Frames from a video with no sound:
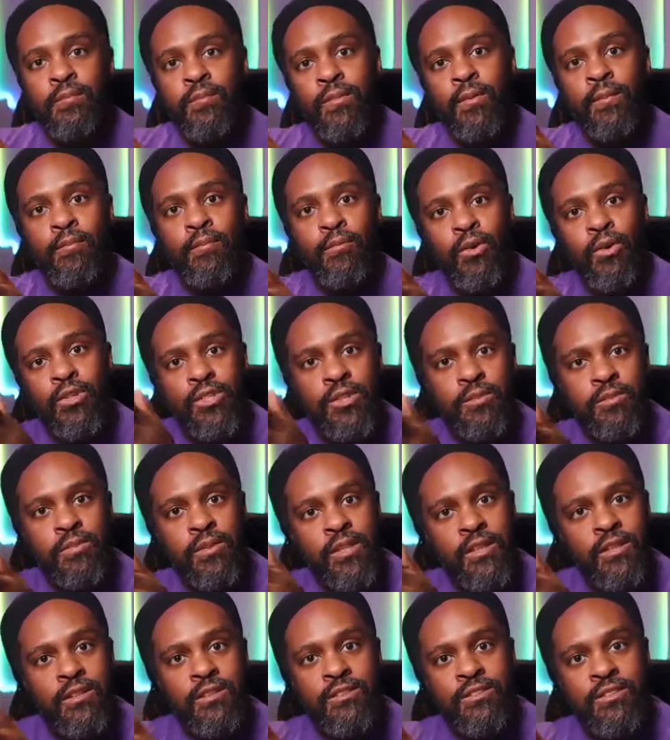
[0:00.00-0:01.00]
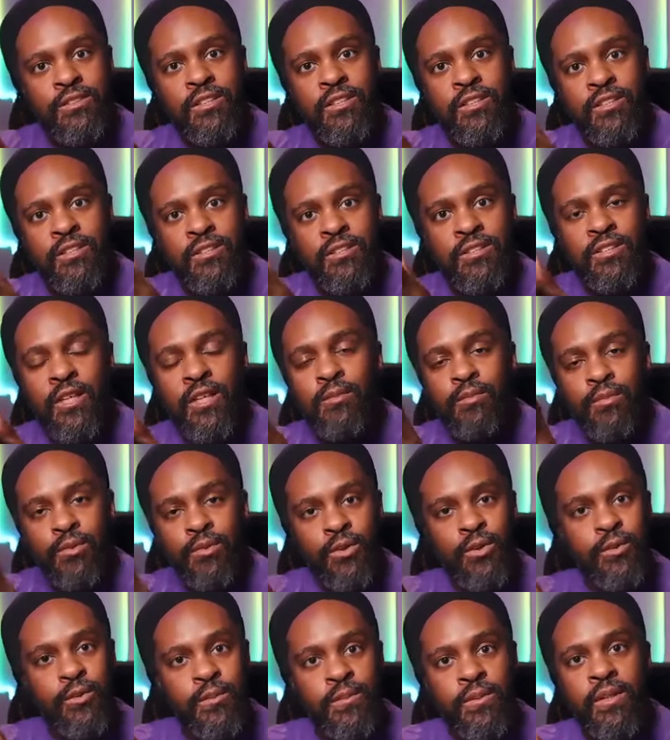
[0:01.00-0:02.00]
worship leaders
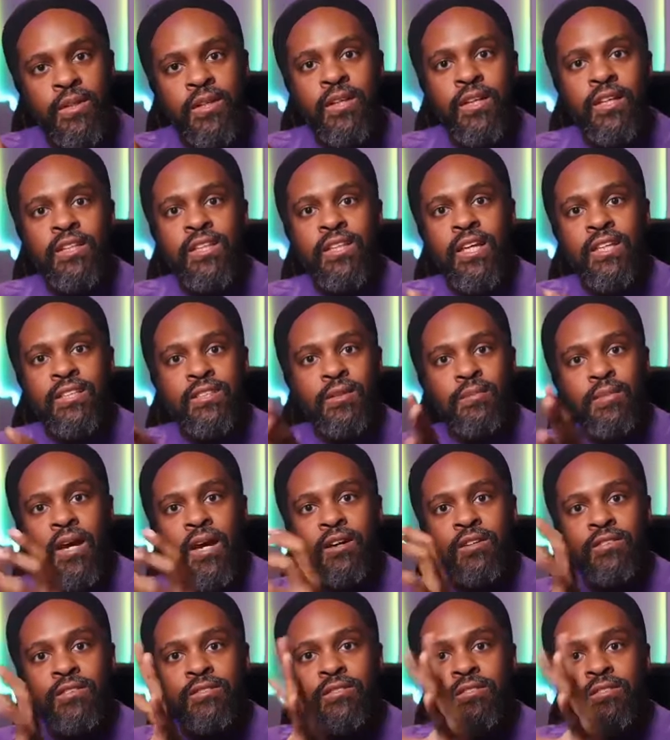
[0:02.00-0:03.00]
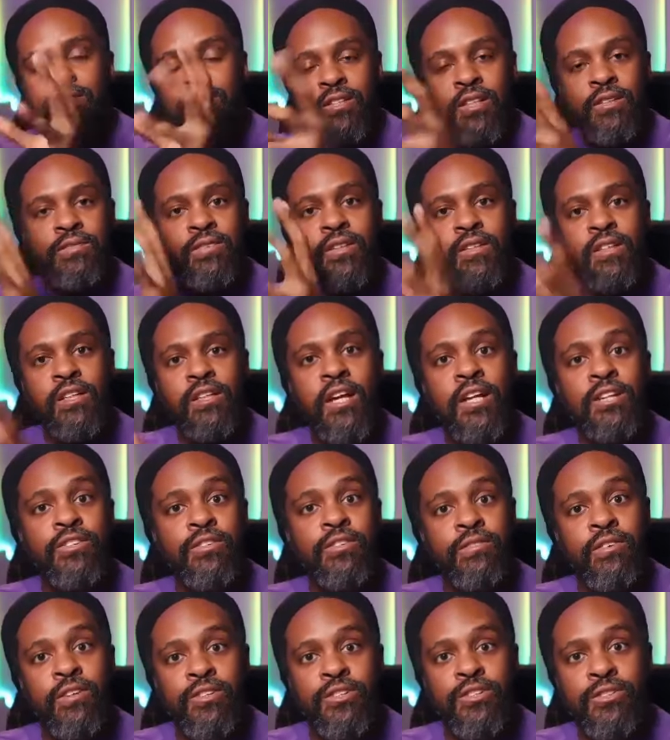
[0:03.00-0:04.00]
subgroup that's about different
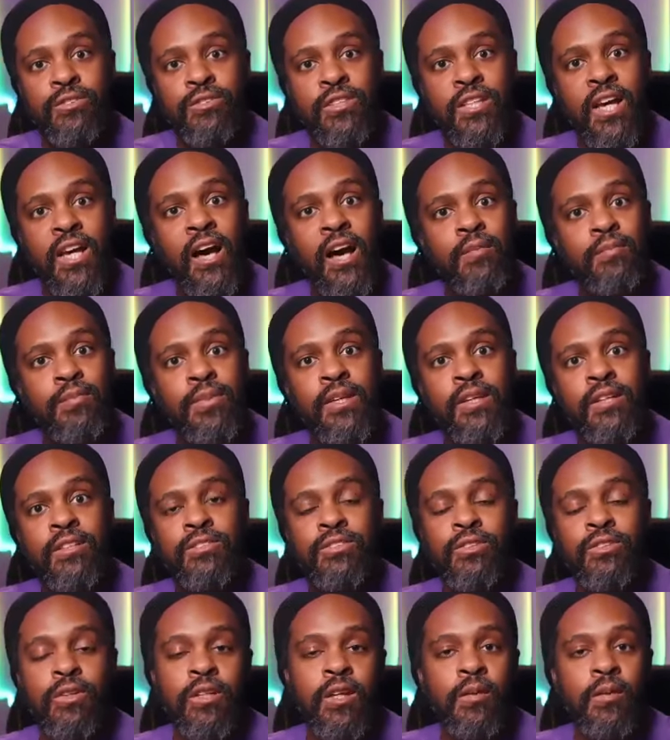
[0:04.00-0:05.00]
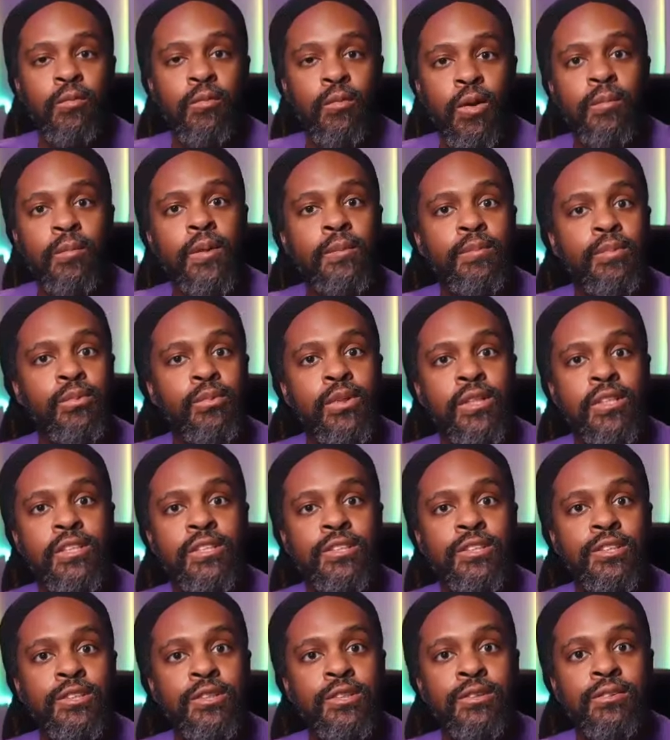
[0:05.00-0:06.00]
controversial topics or that where people want us
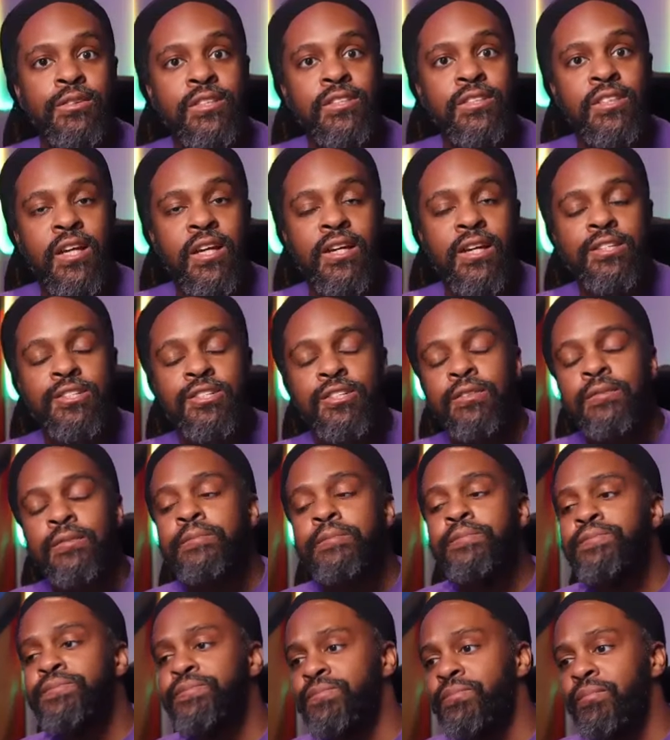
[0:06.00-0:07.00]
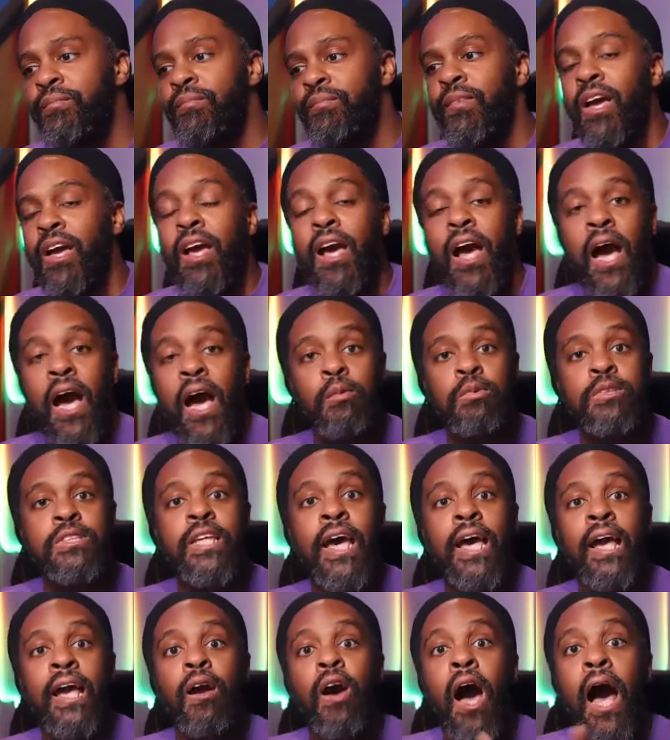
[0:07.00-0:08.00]
to do discussion. I was
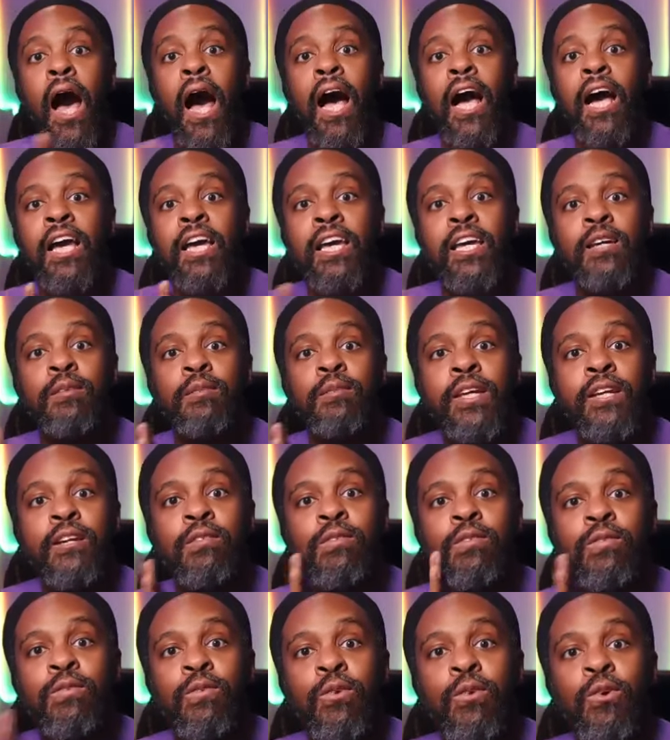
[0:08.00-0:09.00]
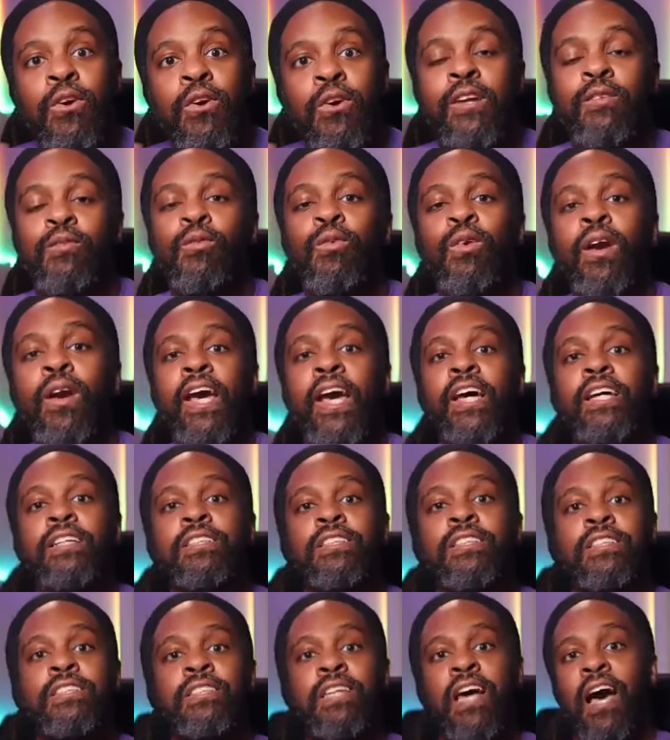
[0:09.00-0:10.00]
like, I am here for it. Ran
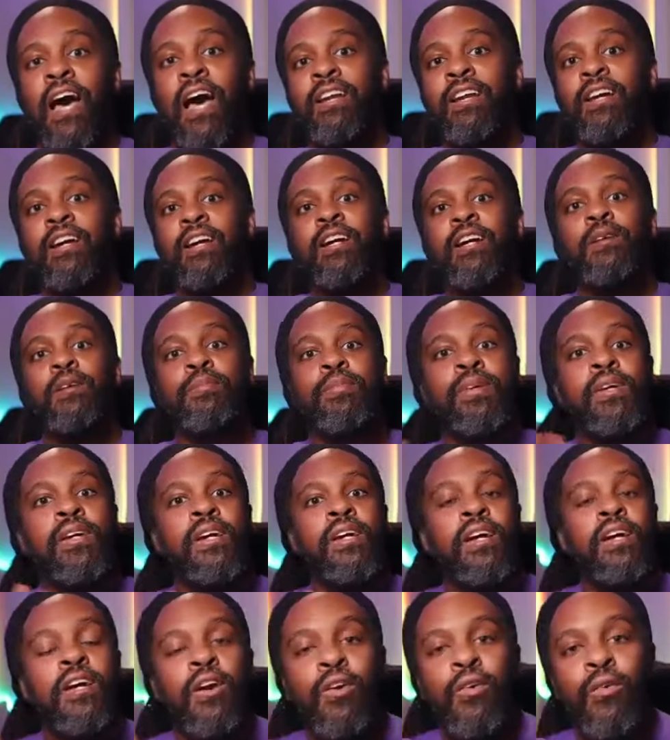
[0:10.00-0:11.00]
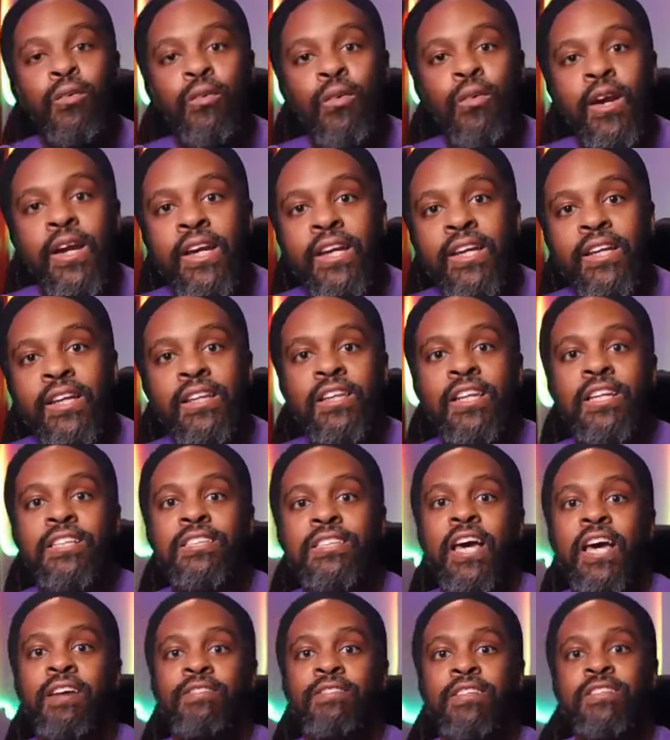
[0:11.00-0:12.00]
to sign up. Great, let's
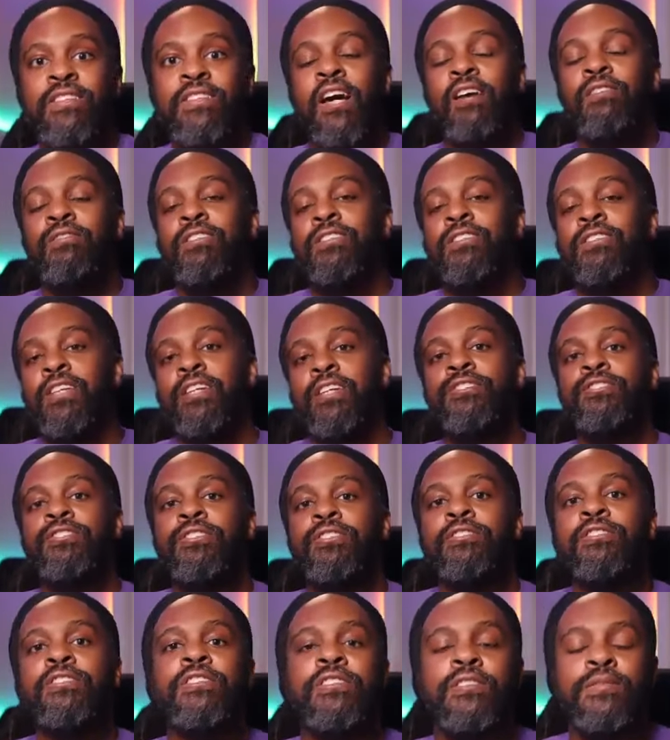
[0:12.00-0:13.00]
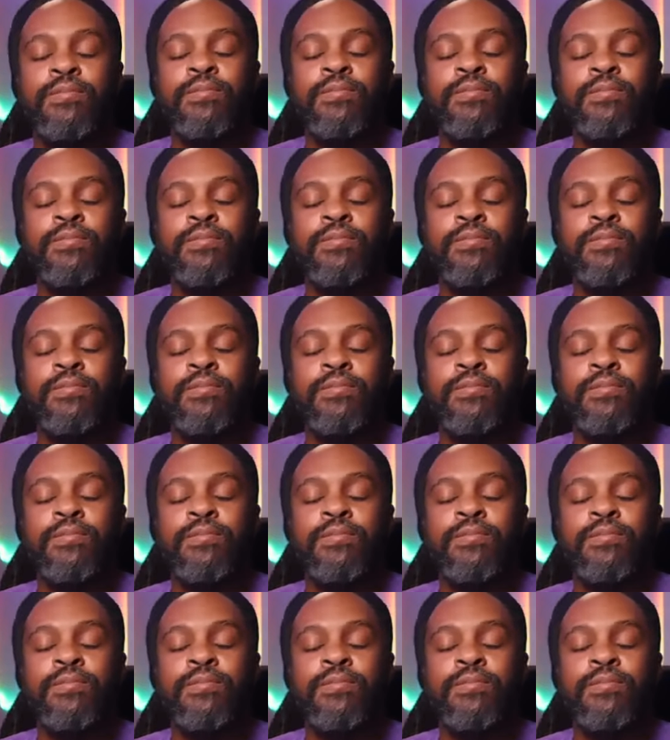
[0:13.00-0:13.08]
have these conversations.